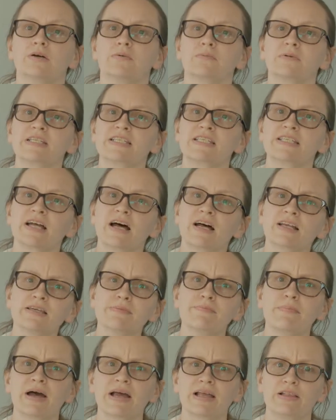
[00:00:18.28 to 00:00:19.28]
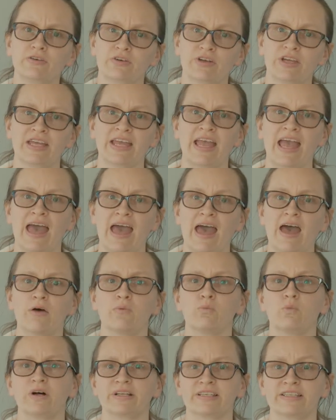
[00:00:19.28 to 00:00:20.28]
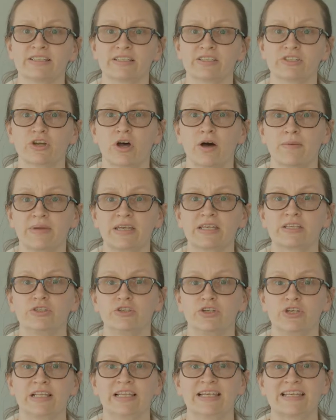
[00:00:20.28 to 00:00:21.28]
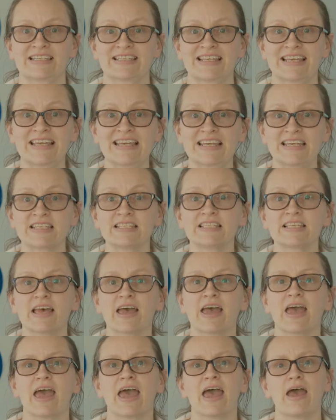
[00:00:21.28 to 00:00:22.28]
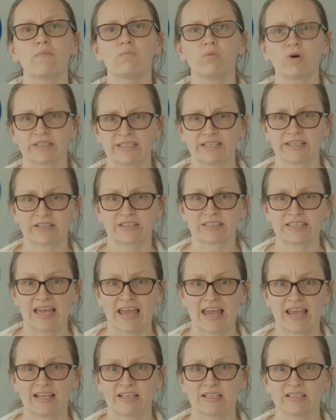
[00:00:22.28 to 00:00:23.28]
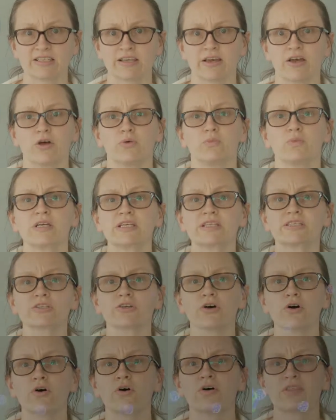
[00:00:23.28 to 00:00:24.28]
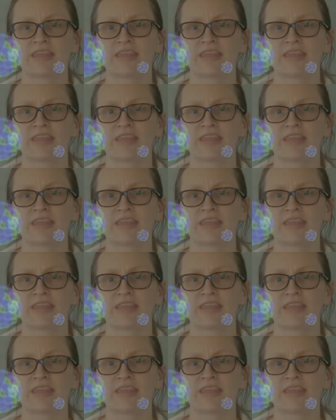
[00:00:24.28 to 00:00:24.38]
We started by looking at what an atomic nucleus is and what it contains. We saw